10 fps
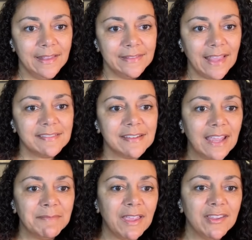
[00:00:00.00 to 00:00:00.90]
That's the
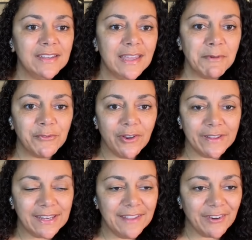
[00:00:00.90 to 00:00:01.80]
same thing you did before.
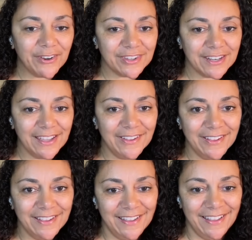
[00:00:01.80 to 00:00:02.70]
That
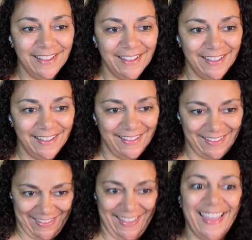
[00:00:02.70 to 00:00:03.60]

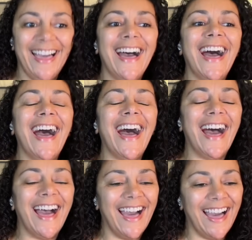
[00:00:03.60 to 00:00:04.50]
ain't
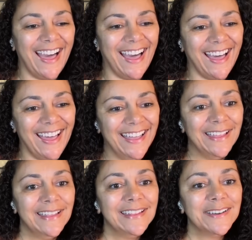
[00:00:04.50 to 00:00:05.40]
versatile.
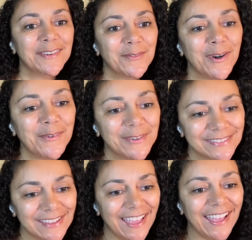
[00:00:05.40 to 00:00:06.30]
What was
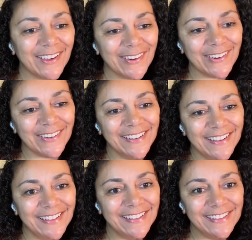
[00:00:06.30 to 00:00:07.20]
that, girl?
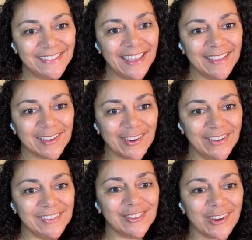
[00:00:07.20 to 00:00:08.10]
That was a
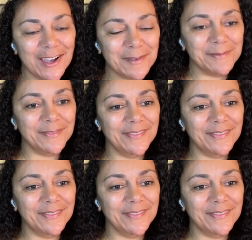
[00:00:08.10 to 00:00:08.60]
crazy drop.